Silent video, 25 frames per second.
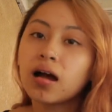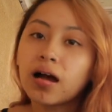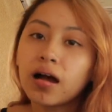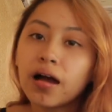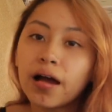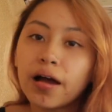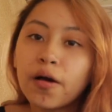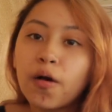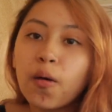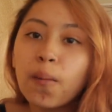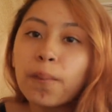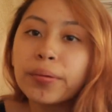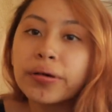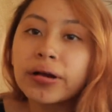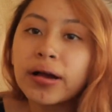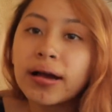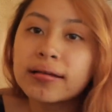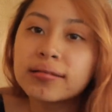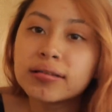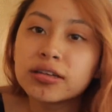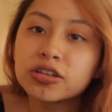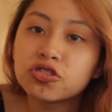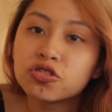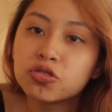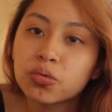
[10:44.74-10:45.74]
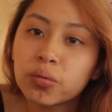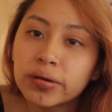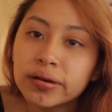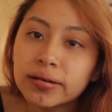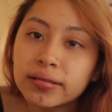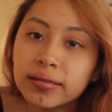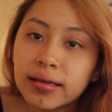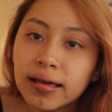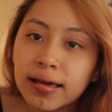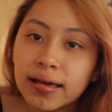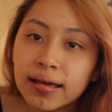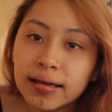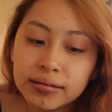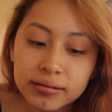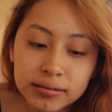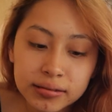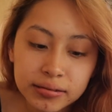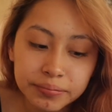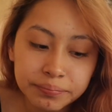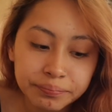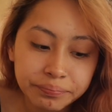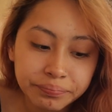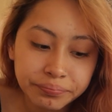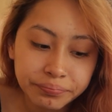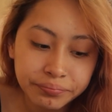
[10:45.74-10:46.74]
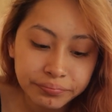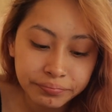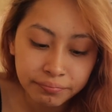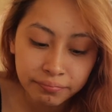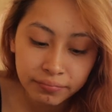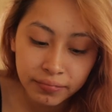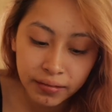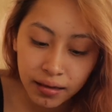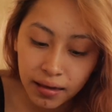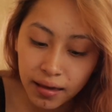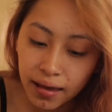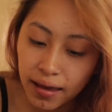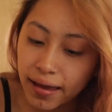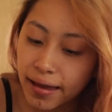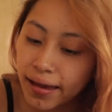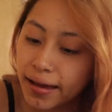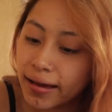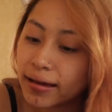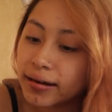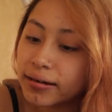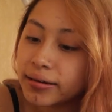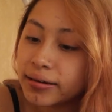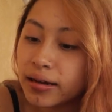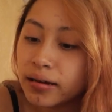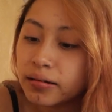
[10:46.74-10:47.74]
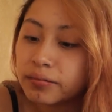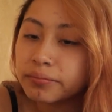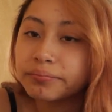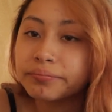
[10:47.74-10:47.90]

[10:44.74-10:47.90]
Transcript: I hope you guys enjoyed this. And yeah.